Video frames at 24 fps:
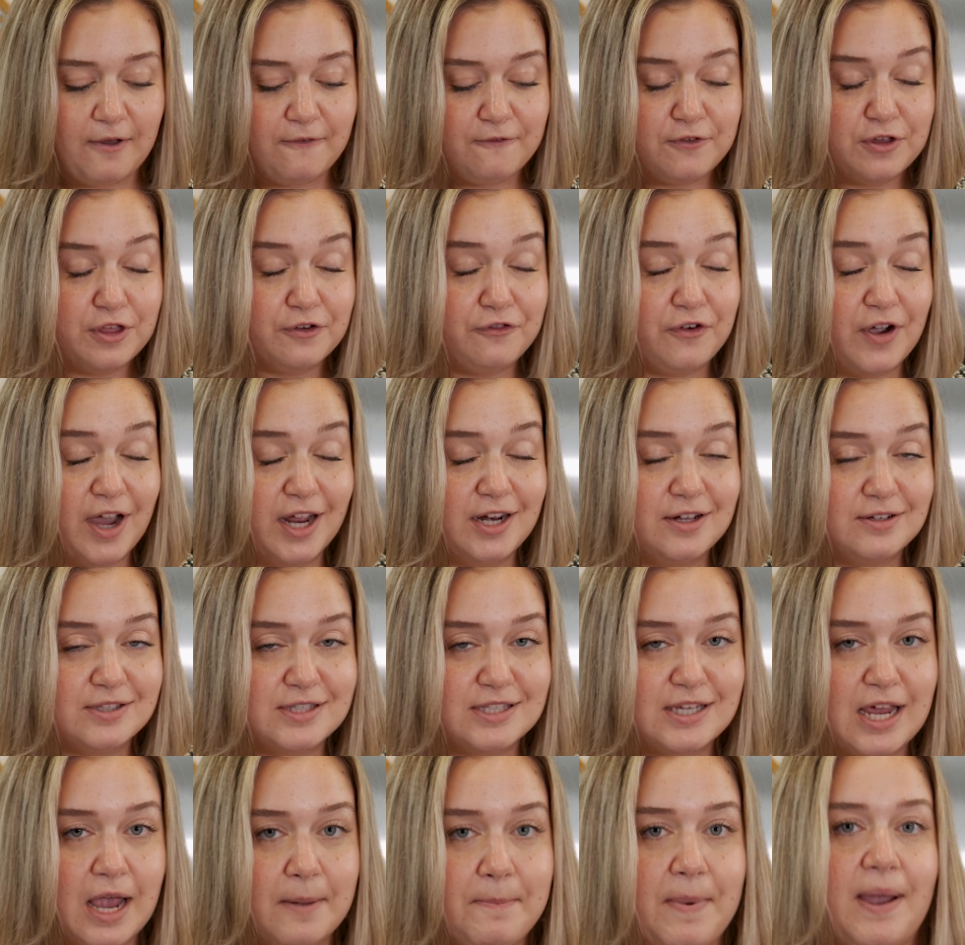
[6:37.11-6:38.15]
For the final
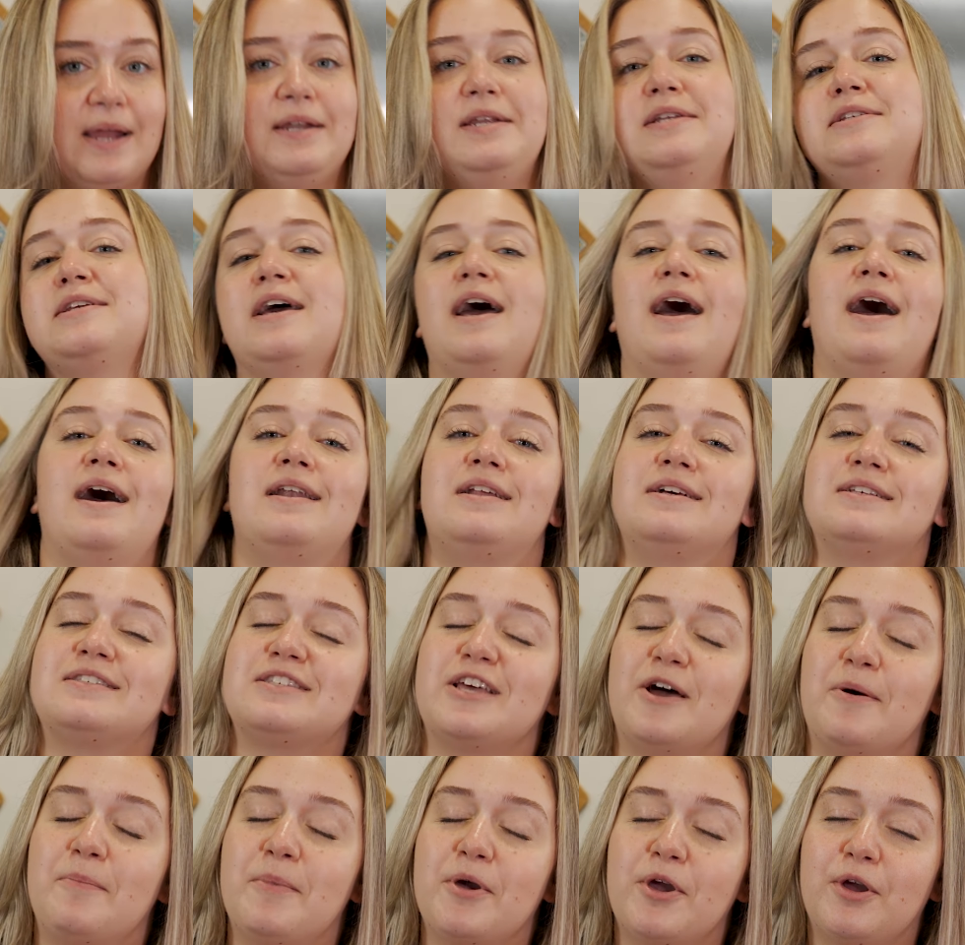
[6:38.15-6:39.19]
step, I need to add
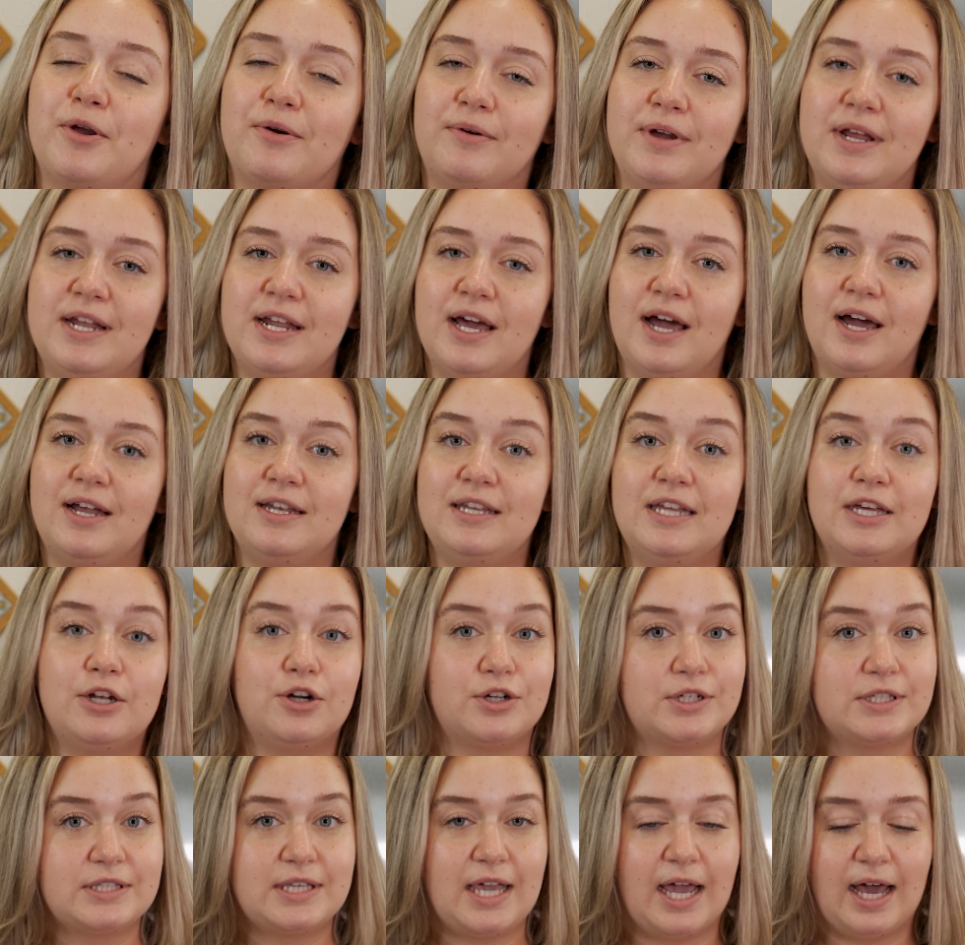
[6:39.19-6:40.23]
some green onion
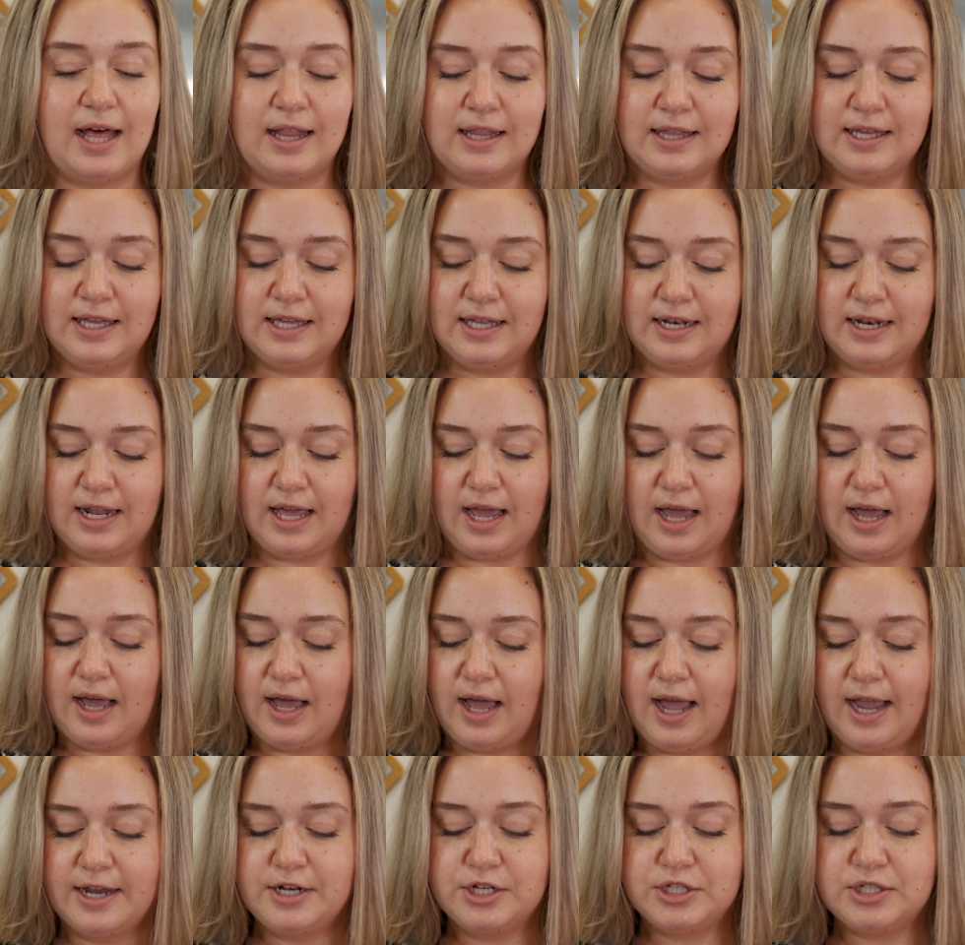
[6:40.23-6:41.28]
or scallion.
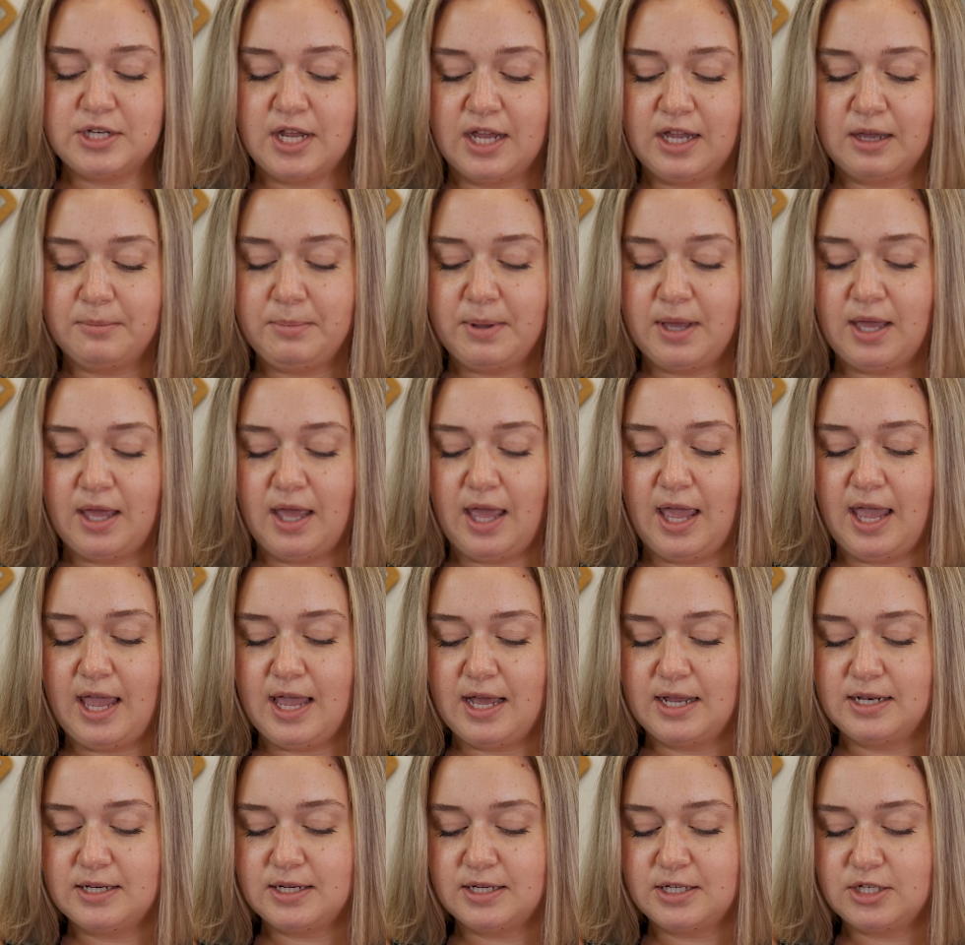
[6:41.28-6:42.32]
I just take a bit
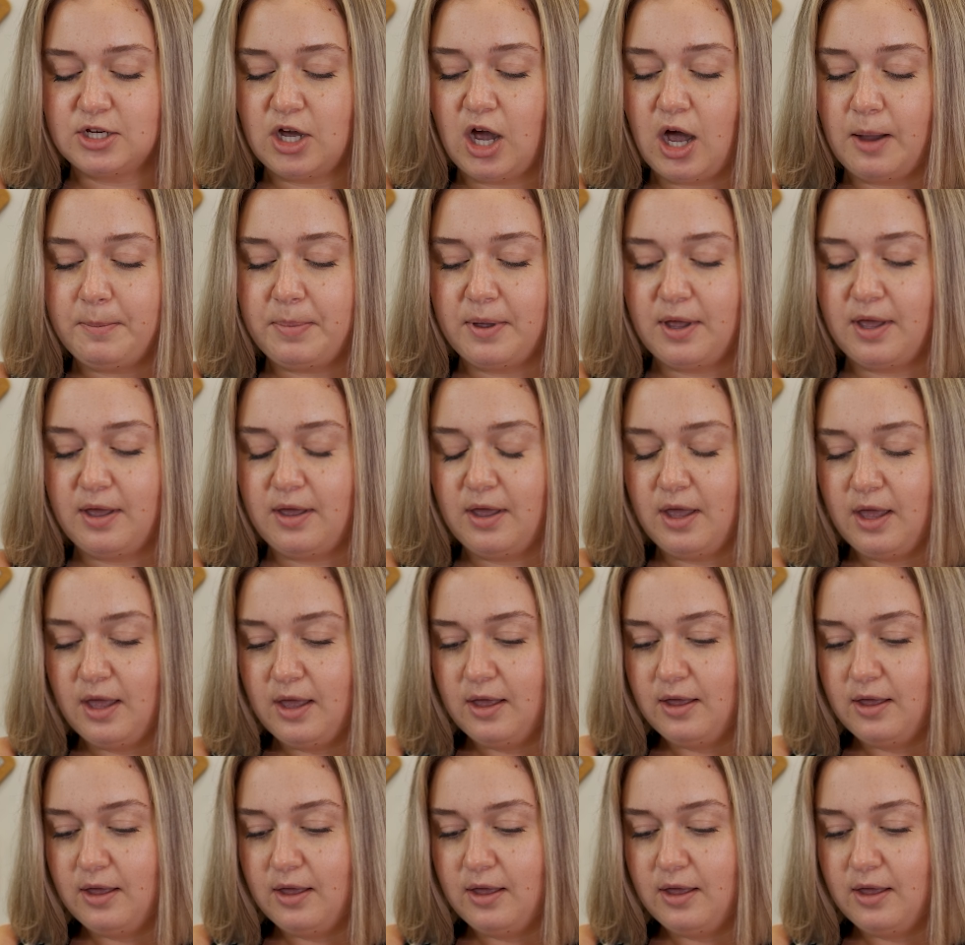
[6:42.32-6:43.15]
and top it